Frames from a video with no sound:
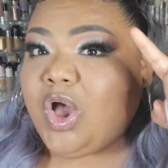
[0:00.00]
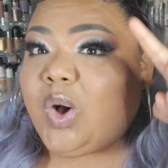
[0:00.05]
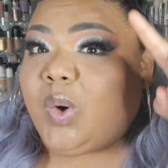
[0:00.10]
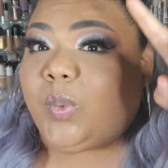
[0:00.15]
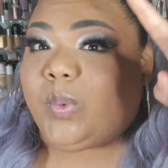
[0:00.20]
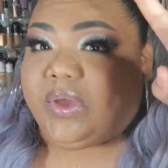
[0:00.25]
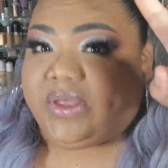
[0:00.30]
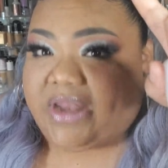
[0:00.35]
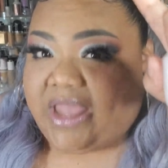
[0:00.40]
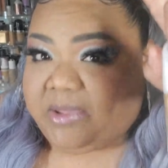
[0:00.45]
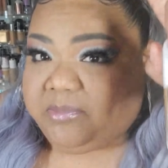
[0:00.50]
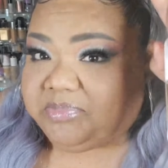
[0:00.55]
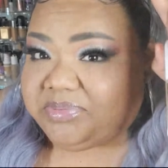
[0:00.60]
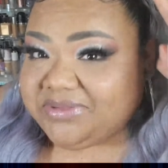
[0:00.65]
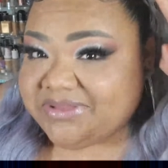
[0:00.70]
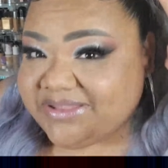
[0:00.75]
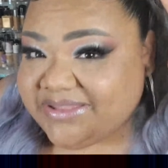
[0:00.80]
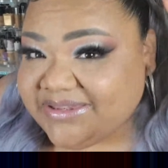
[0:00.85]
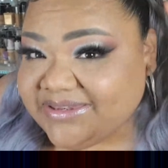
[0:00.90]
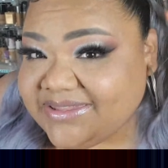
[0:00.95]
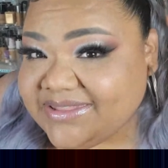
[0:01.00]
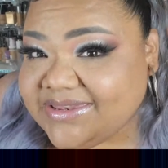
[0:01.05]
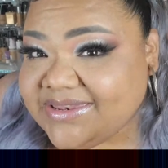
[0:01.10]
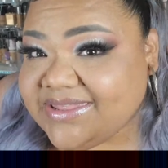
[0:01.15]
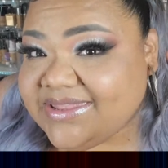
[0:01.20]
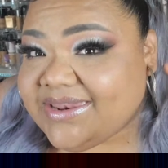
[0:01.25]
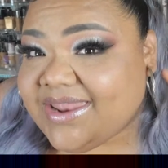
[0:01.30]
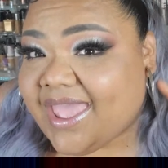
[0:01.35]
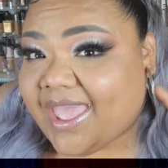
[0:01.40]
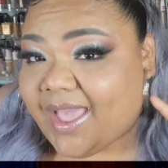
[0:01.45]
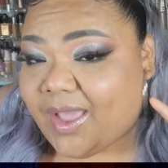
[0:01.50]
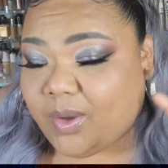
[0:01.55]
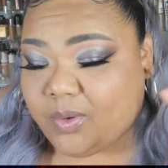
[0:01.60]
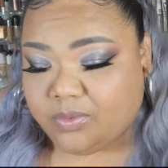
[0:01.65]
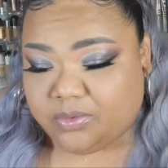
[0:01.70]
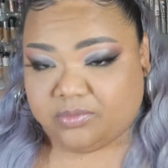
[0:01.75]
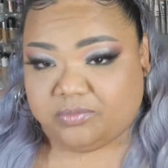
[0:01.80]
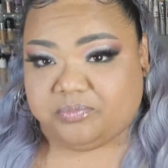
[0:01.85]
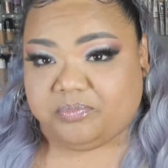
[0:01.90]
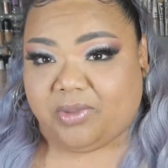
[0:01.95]
When I blended it
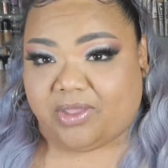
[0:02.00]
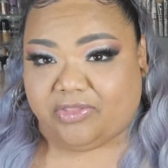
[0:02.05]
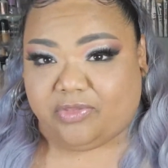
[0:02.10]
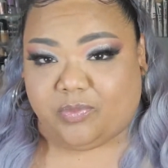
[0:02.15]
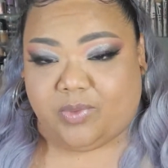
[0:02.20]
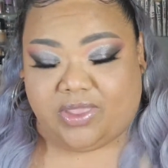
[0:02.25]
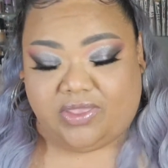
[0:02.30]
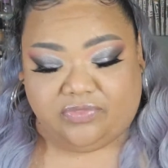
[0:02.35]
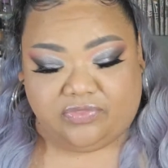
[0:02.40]
out, by the way,